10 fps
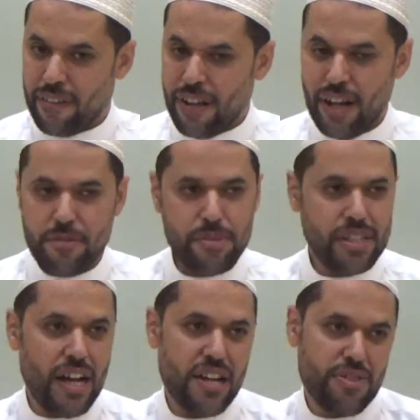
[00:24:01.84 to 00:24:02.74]
I
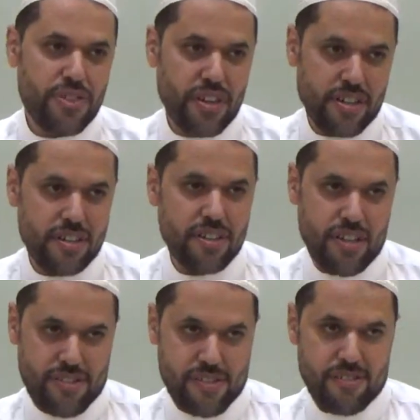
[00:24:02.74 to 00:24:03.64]
think
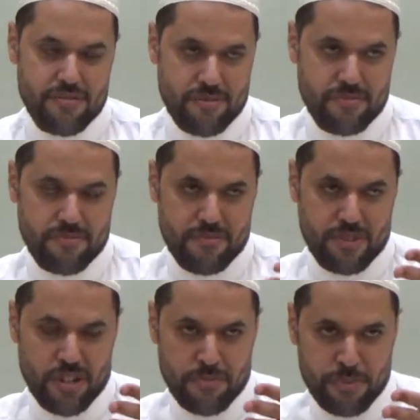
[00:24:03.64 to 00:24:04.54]
it's
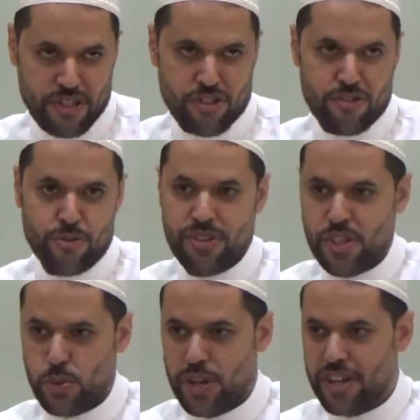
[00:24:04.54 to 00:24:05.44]
better to do it
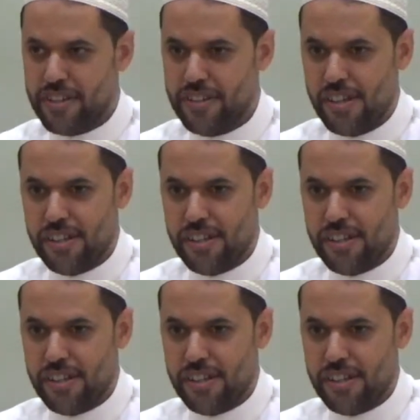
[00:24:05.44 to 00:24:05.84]
this way.